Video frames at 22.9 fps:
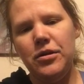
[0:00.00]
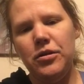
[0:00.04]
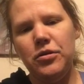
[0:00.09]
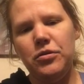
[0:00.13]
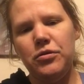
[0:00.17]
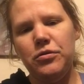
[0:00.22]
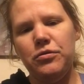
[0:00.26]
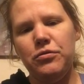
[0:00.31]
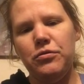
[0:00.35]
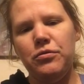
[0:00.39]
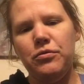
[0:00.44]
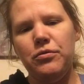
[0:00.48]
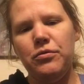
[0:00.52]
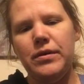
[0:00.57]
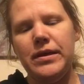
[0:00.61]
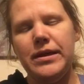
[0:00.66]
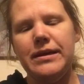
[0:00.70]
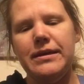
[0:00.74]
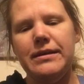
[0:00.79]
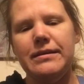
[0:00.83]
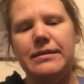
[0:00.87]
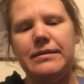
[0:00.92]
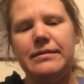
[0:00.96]
who
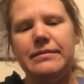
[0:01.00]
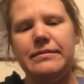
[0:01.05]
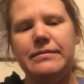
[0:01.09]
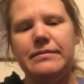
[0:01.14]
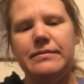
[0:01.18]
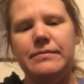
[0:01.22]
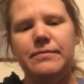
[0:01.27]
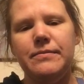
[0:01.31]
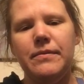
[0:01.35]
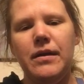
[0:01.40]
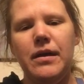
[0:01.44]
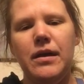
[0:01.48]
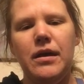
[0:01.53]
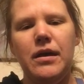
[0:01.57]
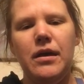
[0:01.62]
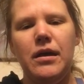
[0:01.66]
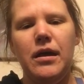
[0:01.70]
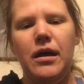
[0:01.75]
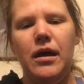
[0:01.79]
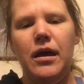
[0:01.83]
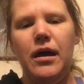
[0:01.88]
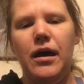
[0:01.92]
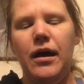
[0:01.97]
is
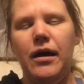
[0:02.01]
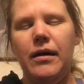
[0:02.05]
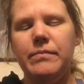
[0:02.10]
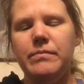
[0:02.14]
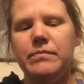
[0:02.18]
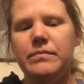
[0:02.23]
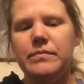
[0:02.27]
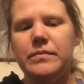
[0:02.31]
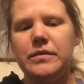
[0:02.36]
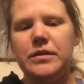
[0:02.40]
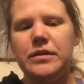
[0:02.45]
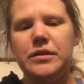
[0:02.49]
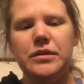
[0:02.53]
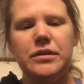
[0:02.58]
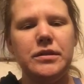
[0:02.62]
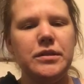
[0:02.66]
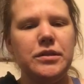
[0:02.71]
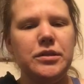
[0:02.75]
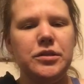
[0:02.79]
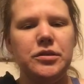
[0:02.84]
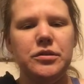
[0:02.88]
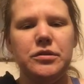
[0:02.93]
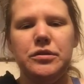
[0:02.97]

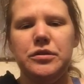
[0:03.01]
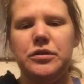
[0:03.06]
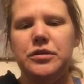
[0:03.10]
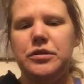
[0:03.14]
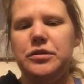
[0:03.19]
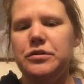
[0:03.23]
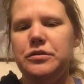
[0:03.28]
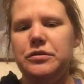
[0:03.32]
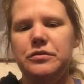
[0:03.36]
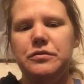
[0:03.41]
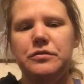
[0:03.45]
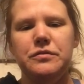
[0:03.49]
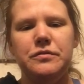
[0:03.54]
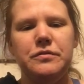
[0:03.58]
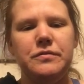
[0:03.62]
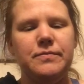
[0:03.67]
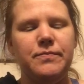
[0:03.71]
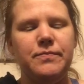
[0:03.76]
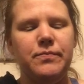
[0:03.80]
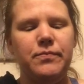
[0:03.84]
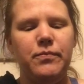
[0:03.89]
goody two shoes,